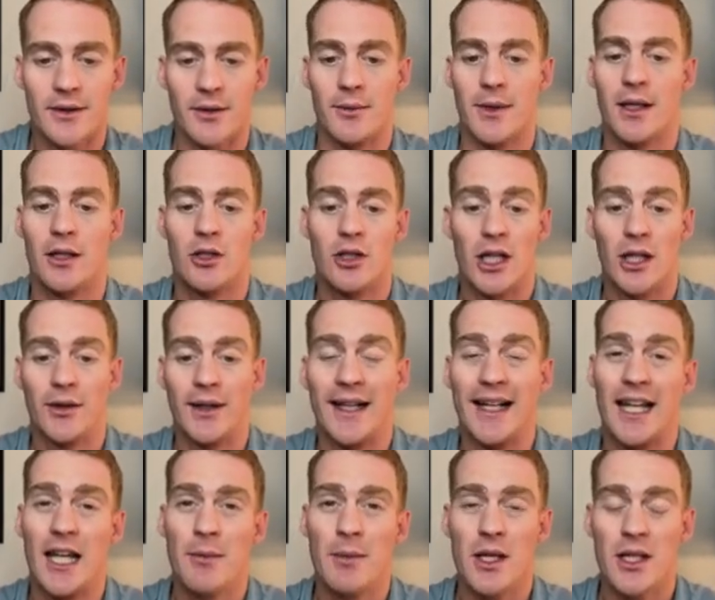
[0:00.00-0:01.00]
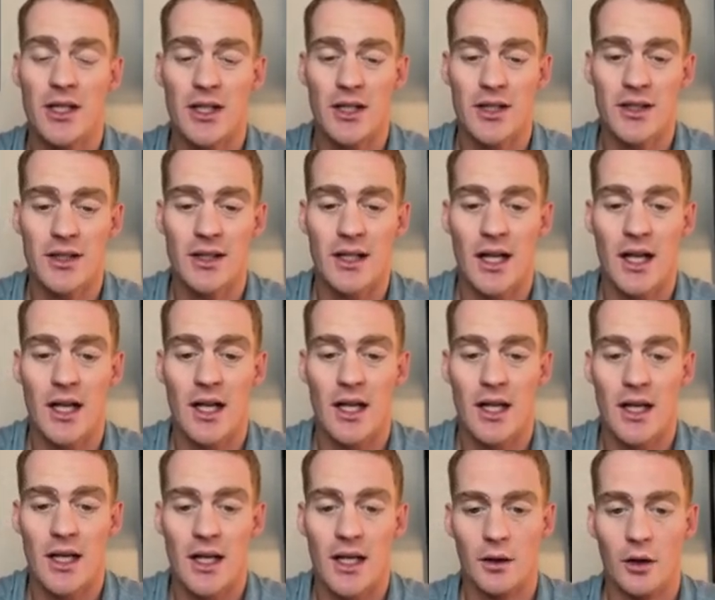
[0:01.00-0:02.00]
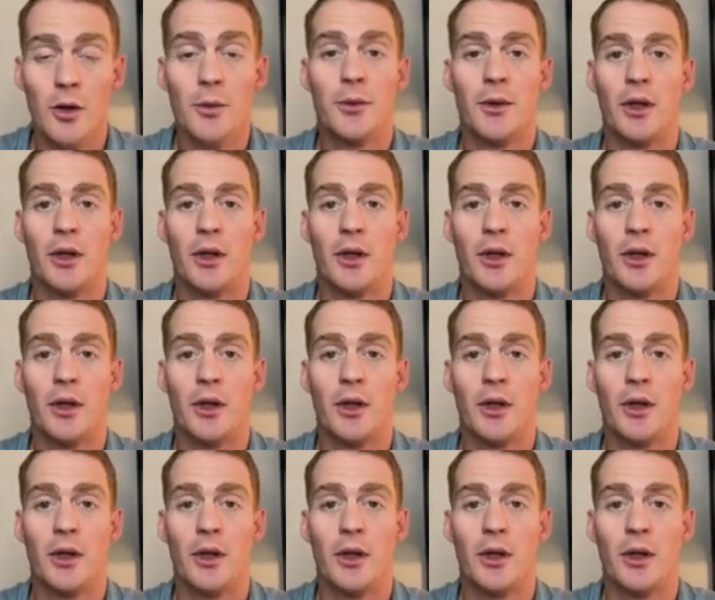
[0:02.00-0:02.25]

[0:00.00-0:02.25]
So we can generate images, loop